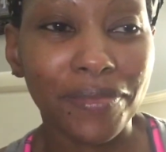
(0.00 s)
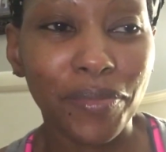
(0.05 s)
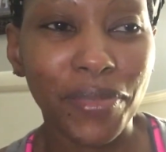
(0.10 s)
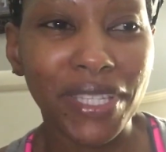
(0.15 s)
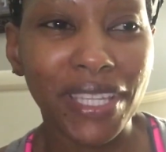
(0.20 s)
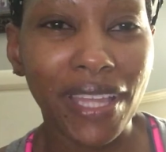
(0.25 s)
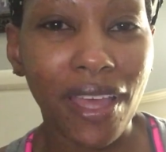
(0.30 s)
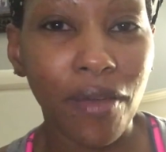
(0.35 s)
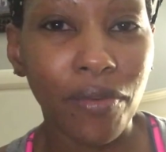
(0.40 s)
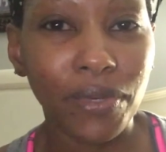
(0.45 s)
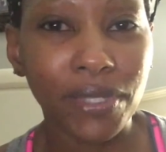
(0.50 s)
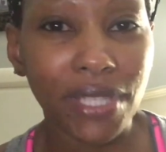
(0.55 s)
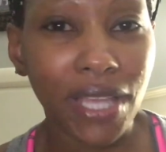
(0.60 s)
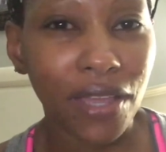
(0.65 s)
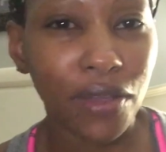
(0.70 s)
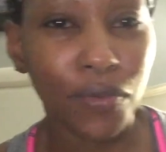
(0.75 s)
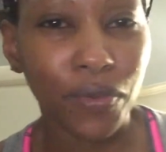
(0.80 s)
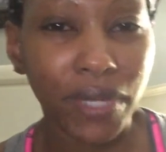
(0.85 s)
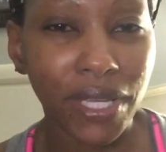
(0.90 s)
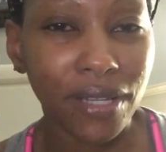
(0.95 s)
But that was
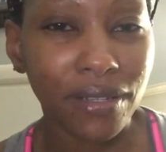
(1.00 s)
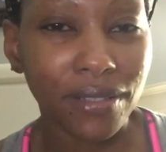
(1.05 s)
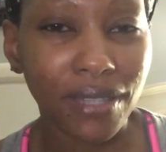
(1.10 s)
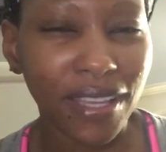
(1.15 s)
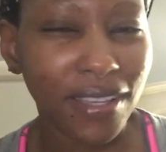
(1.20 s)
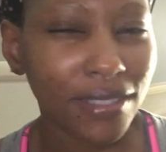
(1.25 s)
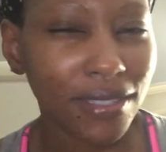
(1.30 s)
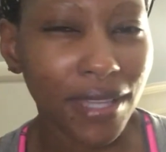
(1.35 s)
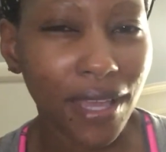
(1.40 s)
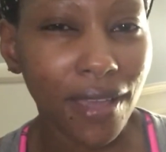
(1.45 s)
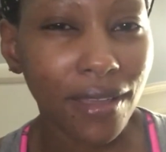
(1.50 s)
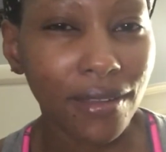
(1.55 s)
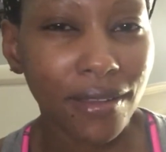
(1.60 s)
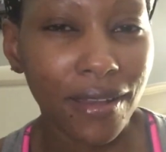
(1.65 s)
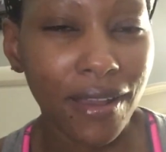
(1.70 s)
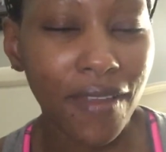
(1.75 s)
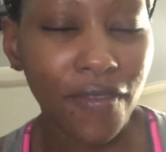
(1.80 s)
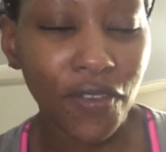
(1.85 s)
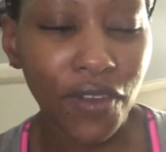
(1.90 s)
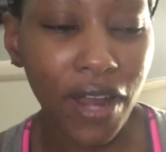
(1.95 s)
like weird. That's like
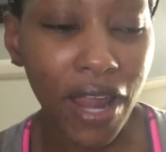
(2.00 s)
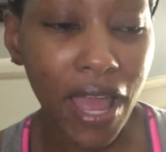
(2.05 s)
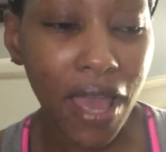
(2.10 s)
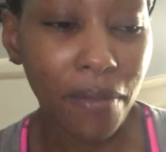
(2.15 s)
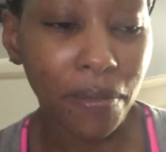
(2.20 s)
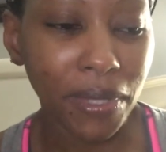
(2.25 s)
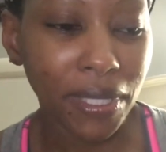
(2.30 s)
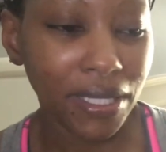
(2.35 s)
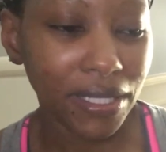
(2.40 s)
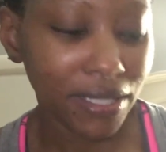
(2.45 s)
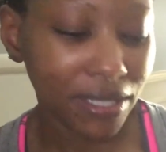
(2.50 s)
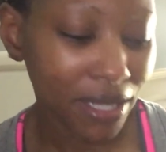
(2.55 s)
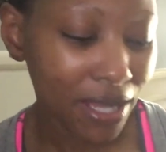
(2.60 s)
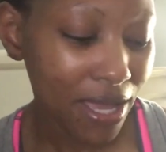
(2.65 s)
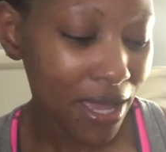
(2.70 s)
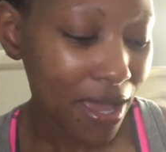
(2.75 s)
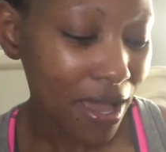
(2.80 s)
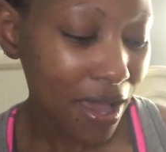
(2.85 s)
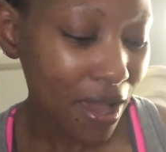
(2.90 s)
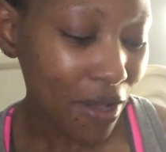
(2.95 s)
never happened.
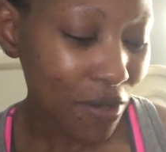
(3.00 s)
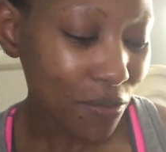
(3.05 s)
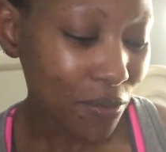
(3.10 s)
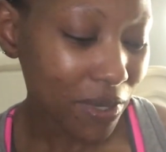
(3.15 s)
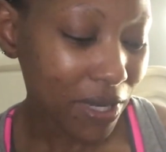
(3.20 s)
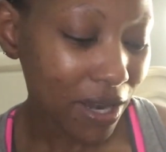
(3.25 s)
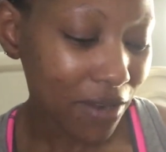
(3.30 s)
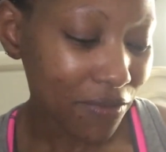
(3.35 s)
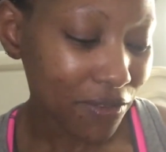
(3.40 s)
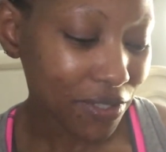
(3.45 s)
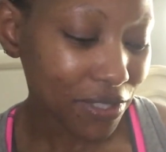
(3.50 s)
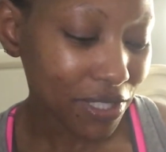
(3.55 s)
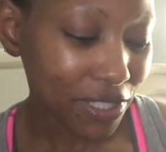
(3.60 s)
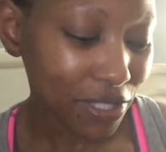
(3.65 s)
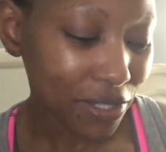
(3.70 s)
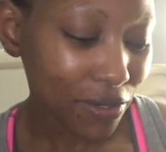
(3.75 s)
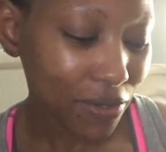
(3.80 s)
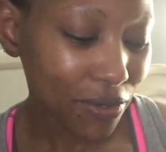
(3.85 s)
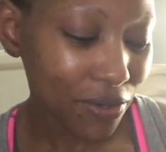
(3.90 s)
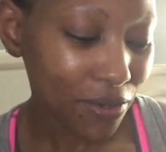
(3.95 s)
a whatever.
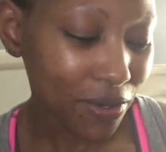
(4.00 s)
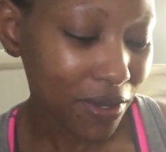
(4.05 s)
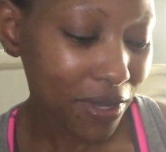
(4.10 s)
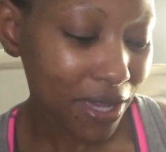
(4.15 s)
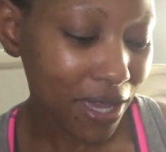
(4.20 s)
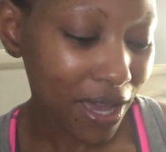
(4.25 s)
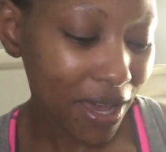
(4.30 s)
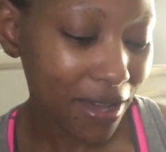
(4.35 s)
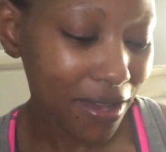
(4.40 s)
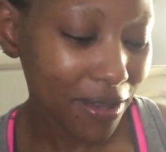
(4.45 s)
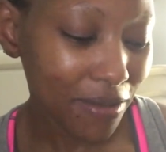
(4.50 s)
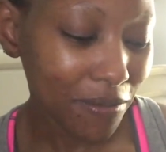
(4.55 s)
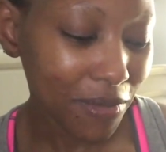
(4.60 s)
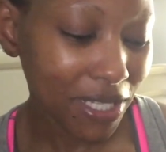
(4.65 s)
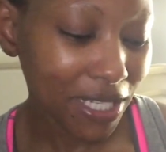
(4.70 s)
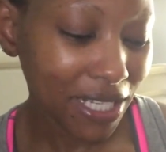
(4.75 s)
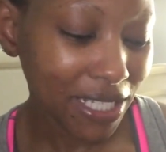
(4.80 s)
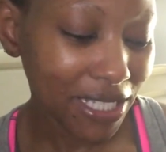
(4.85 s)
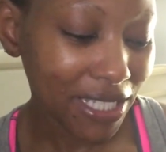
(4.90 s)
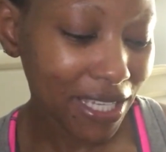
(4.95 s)
So,
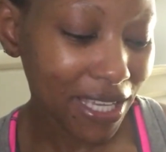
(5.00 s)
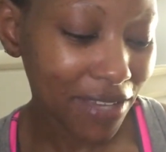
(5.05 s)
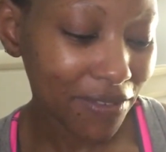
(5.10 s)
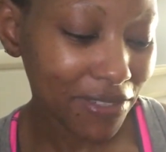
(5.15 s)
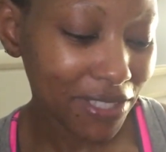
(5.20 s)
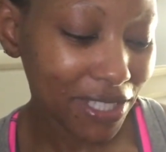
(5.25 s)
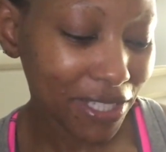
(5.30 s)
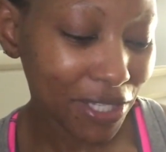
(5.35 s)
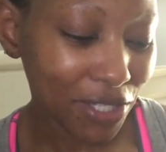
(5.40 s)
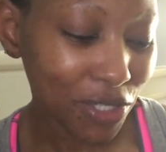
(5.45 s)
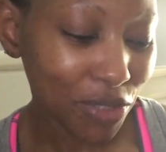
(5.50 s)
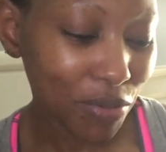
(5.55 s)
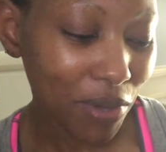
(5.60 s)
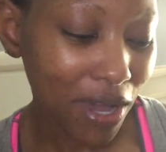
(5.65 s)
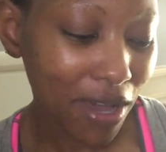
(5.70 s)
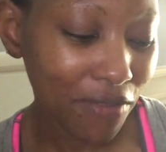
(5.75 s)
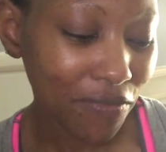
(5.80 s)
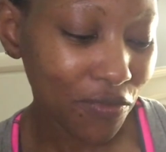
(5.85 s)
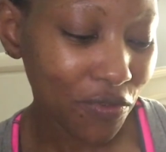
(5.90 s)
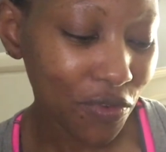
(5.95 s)
and he did give us a
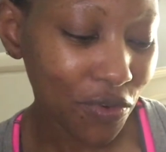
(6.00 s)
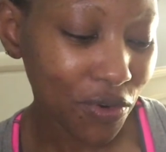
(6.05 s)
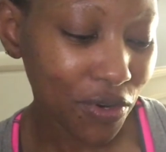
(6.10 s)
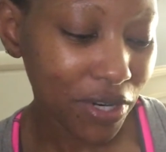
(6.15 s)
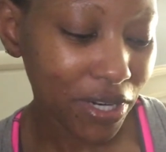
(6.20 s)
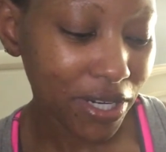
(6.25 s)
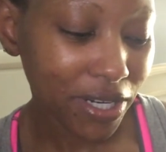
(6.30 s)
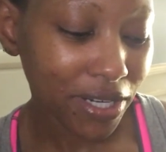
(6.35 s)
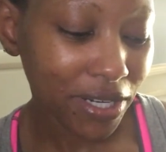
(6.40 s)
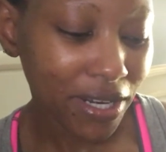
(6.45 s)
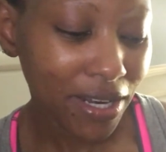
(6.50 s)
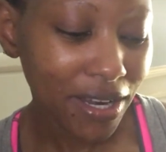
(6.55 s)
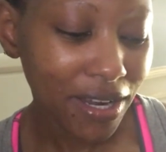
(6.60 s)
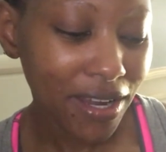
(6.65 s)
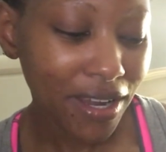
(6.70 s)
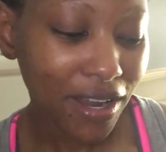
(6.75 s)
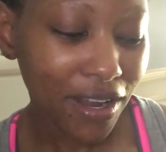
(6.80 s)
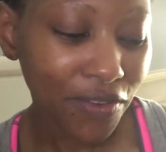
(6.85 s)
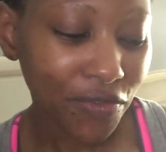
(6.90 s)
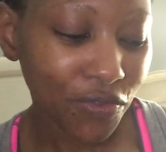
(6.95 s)
coupon for
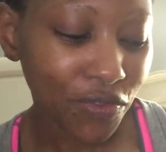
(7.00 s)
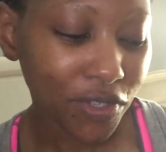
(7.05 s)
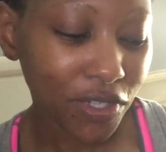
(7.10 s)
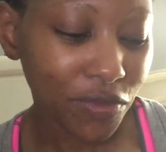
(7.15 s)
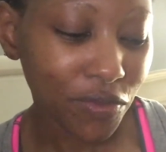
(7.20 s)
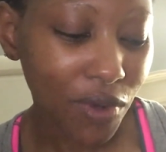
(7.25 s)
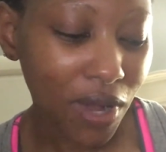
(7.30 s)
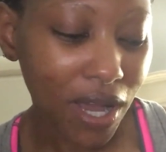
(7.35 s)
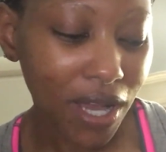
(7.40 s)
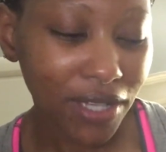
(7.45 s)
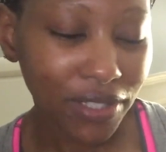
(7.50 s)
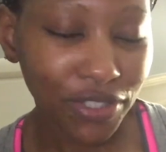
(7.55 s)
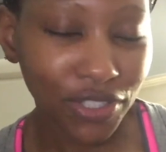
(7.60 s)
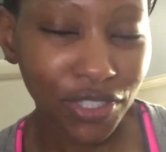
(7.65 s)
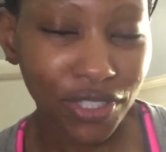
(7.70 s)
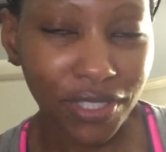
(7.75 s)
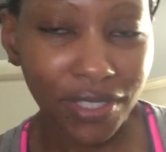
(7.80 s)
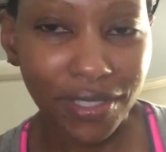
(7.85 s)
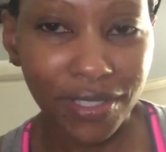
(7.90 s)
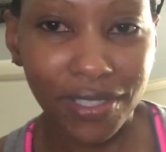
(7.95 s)
a free
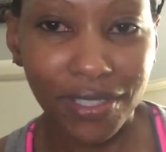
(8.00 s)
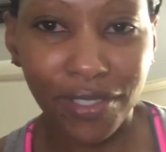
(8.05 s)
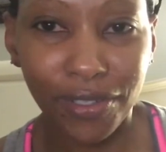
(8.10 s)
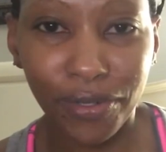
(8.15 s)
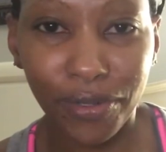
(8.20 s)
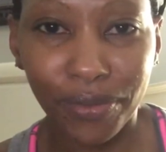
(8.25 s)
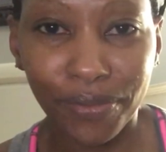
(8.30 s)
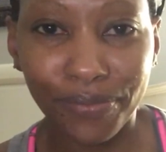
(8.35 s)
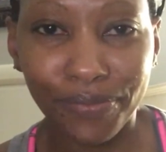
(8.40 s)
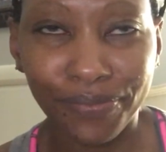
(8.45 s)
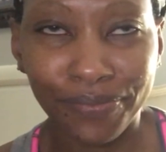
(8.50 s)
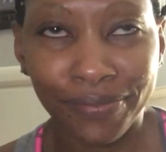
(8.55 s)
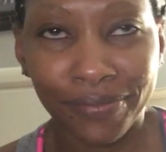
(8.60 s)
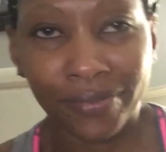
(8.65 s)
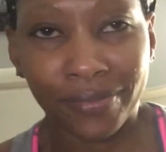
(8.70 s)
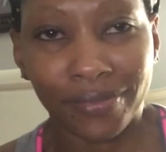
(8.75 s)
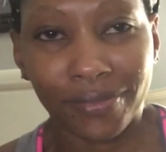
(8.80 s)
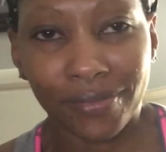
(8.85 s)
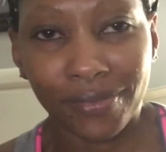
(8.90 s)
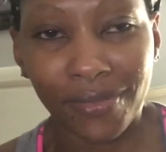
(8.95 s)
wash. So,
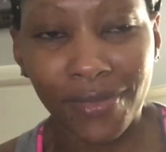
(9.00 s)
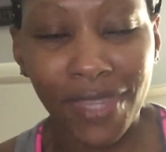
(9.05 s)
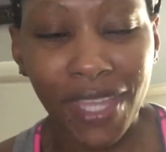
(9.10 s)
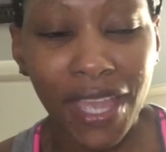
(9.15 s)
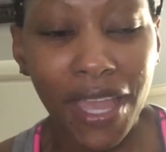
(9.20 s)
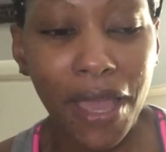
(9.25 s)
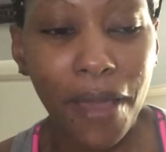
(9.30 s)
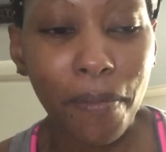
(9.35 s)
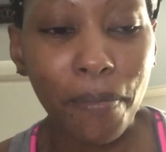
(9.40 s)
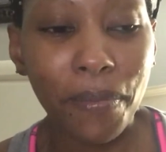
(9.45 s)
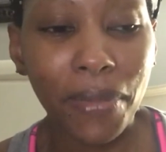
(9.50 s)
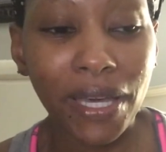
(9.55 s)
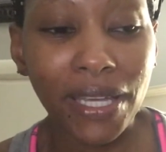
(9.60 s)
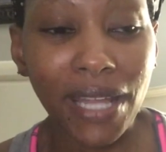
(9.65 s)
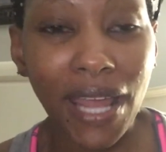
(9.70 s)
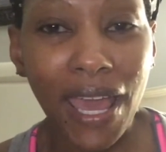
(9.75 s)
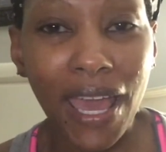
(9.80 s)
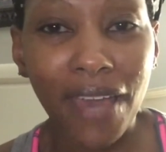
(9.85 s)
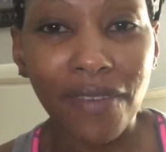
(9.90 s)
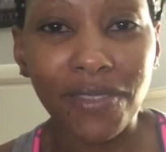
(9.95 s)

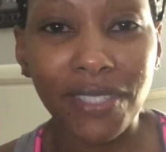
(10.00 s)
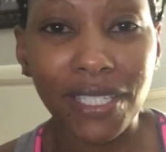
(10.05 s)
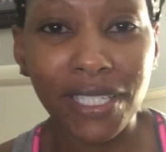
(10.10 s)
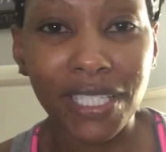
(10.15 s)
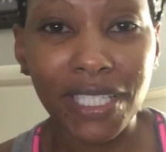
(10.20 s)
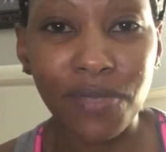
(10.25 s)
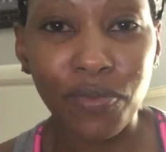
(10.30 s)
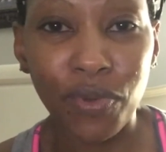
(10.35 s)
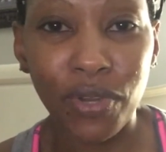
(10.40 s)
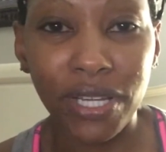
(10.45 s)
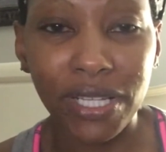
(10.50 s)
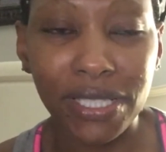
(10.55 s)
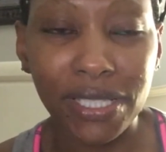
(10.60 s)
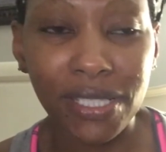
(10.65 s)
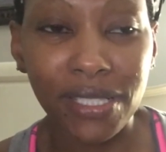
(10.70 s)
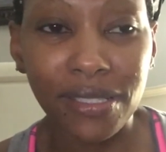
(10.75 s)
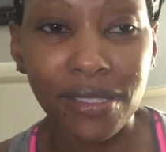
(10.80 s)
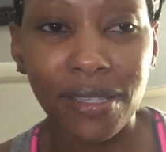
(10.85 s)
but I have the express,